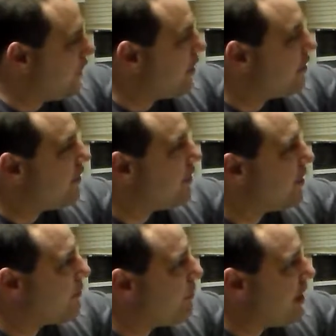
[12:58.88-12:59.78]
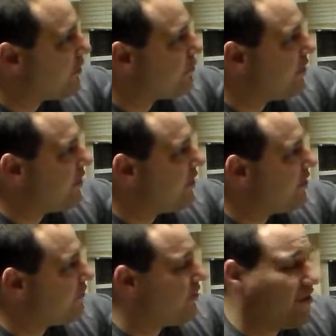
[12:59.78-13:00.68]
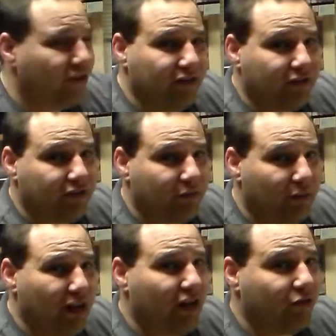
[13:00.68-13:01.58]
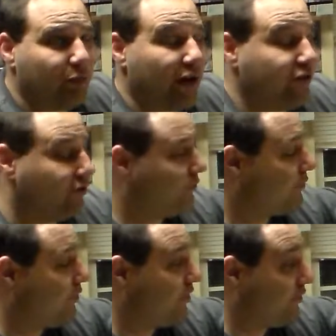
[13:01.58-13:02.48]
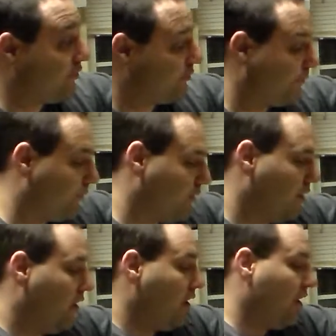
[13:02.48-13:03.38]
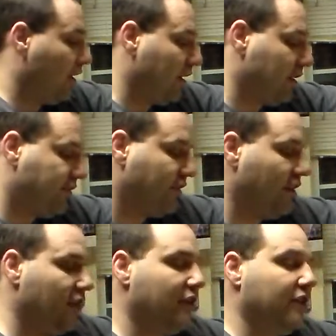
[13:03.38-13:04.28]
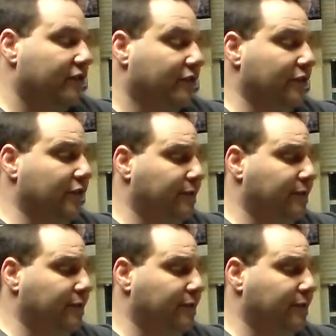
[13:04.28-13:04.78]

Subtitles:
another thing that bothered me is these mini expansions for these. Like, let's say these.